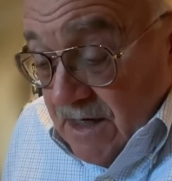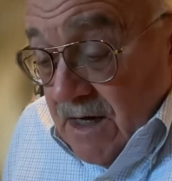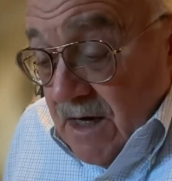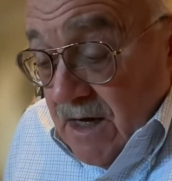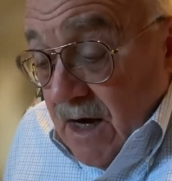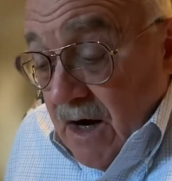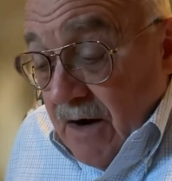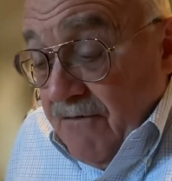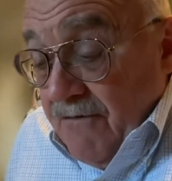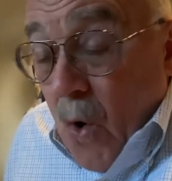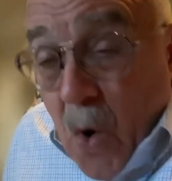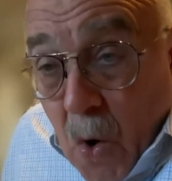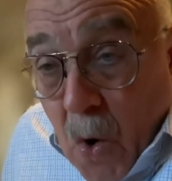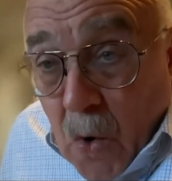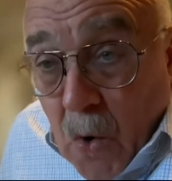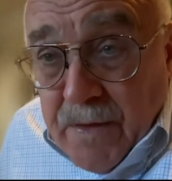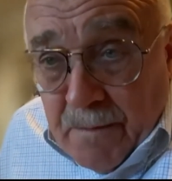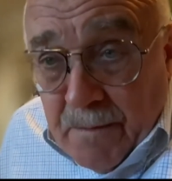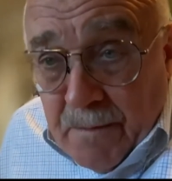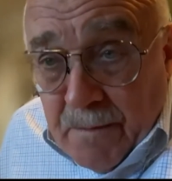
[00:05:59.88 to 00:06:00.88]
of all
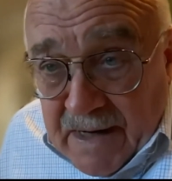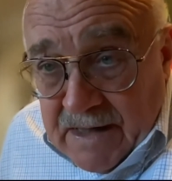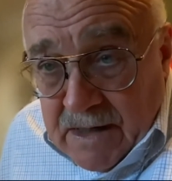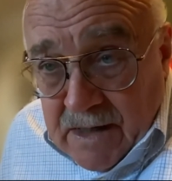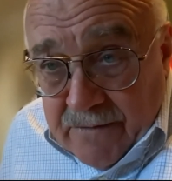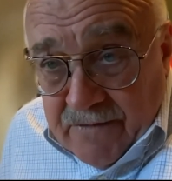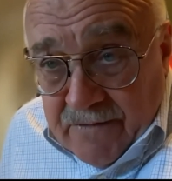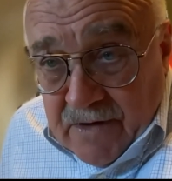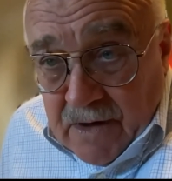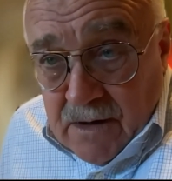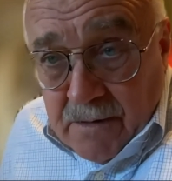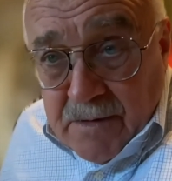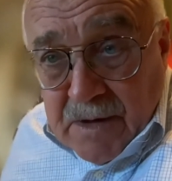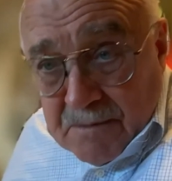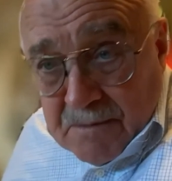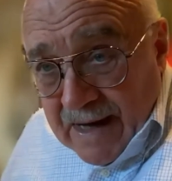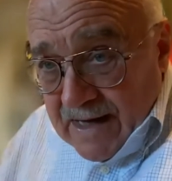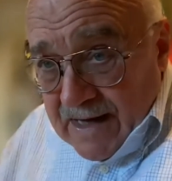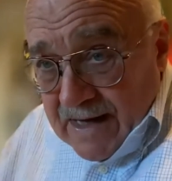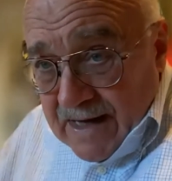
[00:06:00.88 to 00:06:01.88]
the money giving. Let me
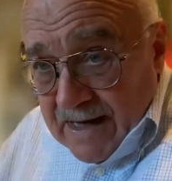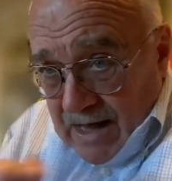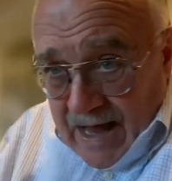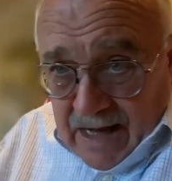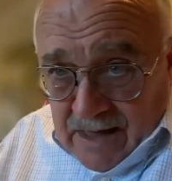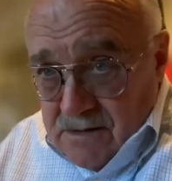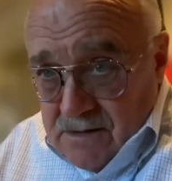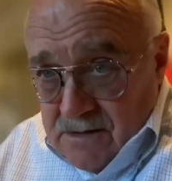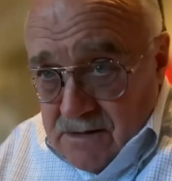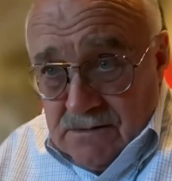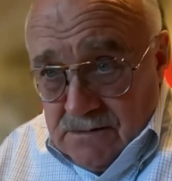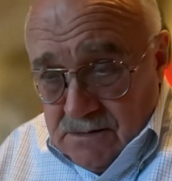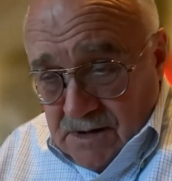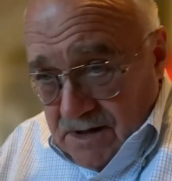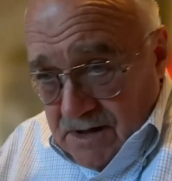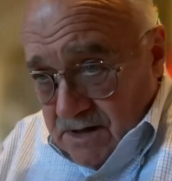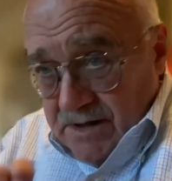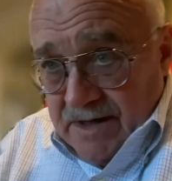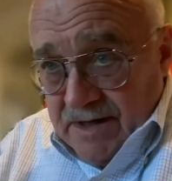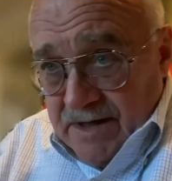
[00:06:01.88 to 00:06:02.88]
make that
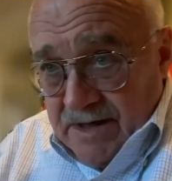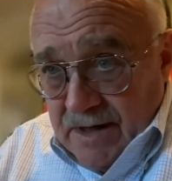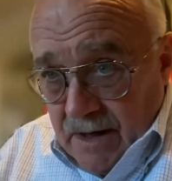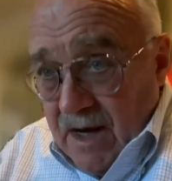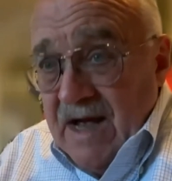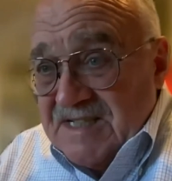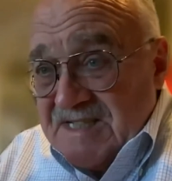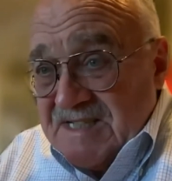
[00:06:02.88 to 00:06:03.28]
clear.